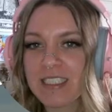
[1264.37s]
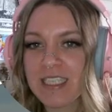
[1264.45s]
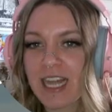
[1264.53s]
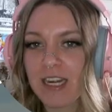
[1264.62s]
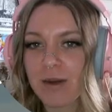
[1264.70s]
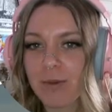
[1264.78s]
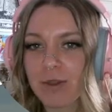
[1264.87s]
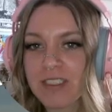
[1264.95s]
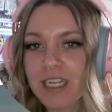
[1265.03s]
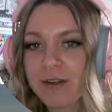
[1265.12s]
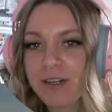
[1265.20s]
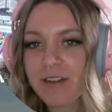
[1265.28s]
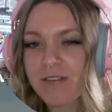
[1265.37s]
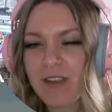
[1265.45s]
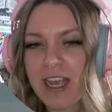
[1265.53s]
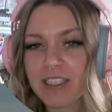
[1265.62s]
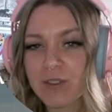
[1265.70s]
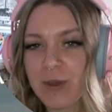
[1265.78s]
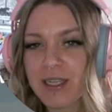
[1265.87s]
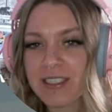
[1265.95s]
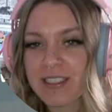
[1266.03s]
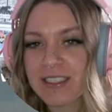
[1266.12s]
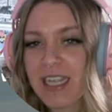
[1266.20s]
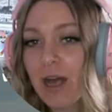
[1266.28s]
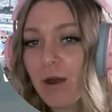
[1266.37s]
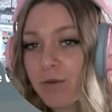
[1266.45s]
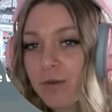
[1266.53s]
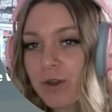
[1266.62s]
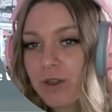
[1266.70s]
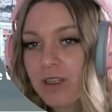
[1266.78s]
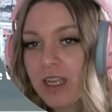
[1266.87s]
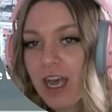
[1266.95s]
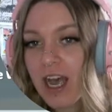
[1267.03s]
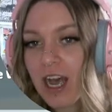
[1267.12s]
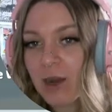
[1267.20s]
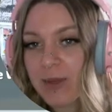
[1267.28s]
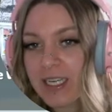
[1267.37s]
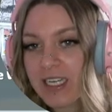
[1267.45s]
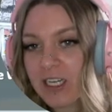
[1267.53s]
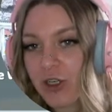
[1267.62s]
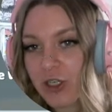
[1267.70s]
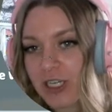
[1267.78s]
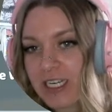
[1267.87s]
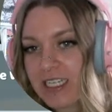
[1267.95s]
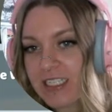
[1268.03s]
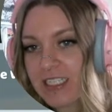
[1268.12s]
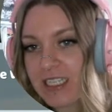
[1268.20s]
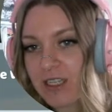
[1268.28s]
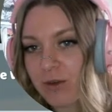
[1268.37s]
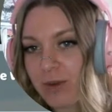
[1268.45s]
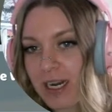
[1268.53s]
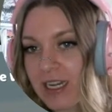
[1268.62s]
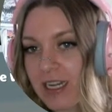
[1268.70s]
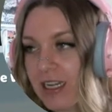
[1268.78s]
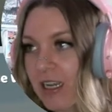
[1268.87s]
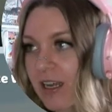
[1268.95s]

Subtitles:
that are both decorative as well as helpful, we can increase the rating